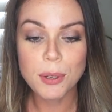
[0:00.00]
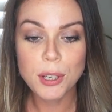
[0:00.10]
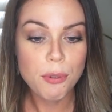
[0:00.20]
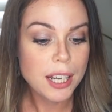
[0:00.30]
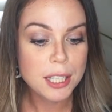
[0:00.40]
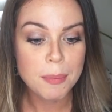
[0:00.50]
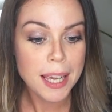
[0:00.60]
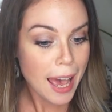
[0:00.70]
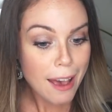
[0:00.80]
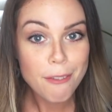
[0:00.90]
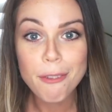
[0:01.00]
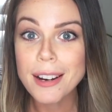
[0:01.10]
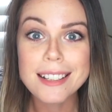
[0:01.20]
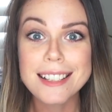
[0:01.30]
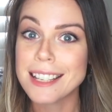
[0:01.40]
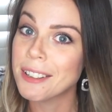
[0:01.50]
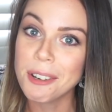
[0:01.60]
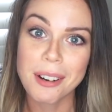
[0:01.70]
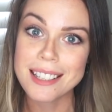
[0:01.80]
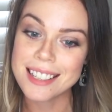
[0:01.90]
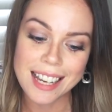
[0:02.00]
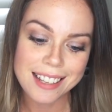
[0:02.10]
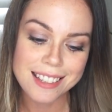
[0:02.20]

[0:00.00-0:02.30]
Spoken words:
when you write to me every single Wednesday